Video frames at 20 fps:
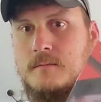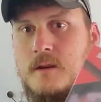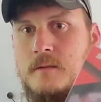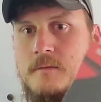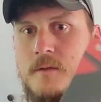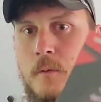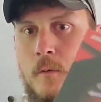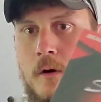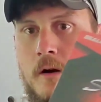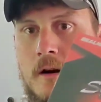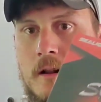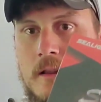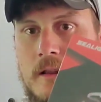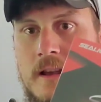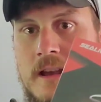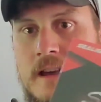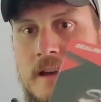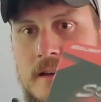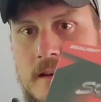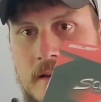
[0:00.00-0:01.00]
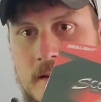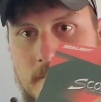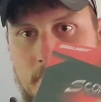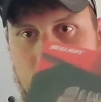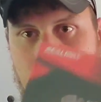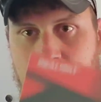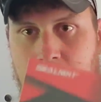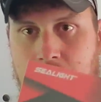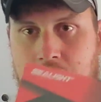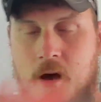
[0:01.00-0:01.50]
If you want a link,
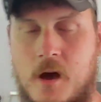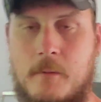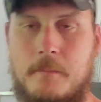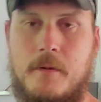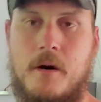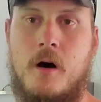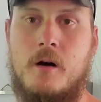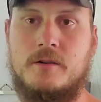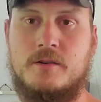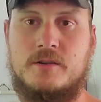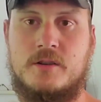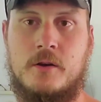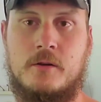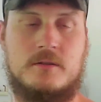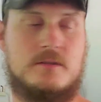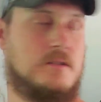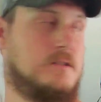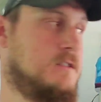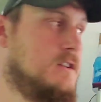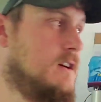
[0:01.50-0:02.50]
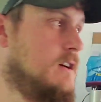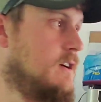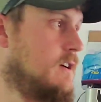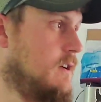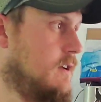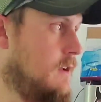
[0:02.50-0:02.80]
hit me up, I'll show it to you.